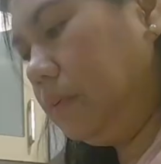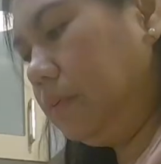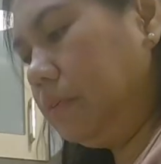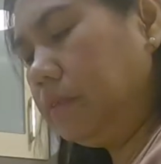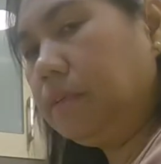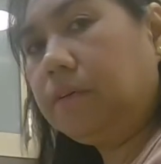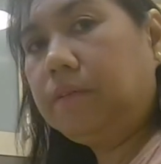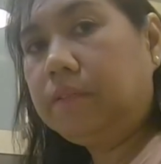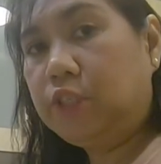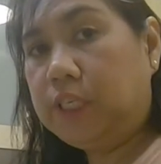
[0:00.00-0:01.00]
This is now
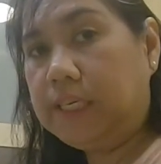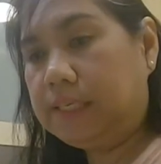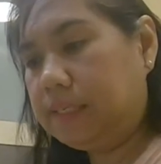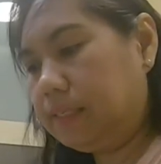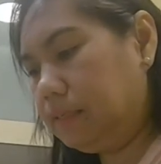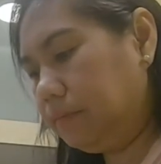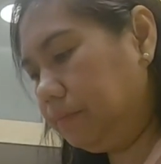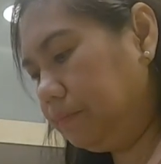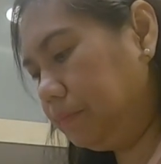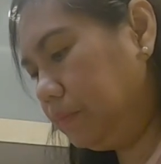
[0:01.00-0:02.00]
the cheese.
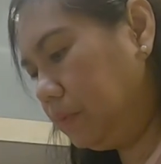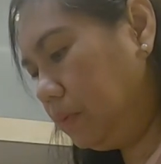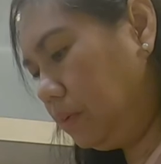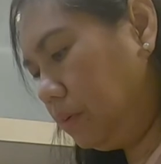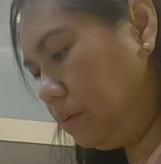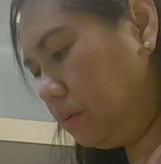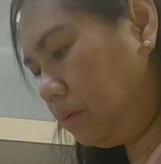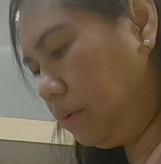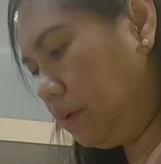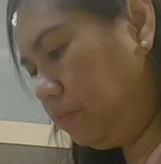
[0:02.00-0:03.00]

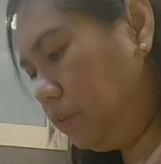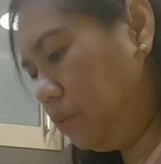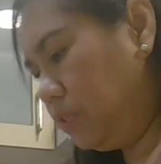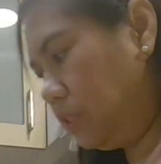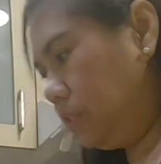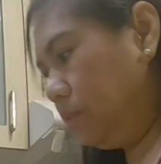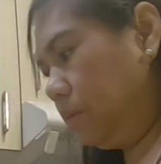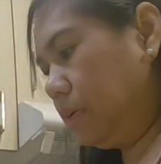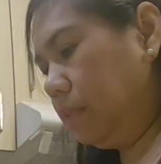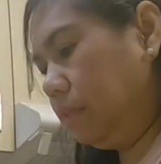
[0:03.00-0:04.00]
All you have to do is just to
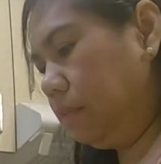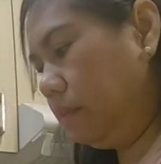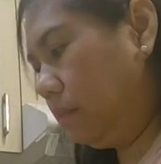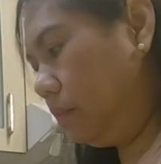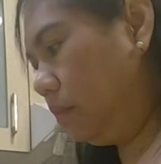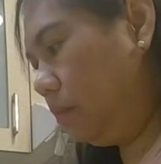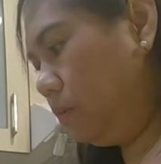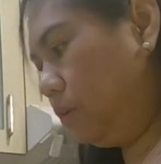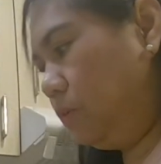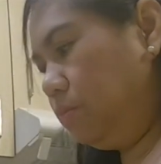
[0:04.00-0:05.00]
cut
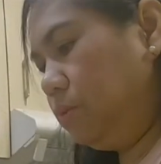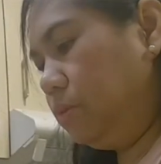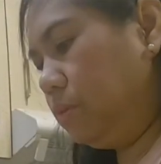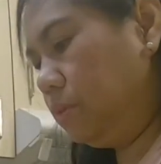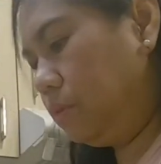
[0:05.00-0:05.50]
the cubes.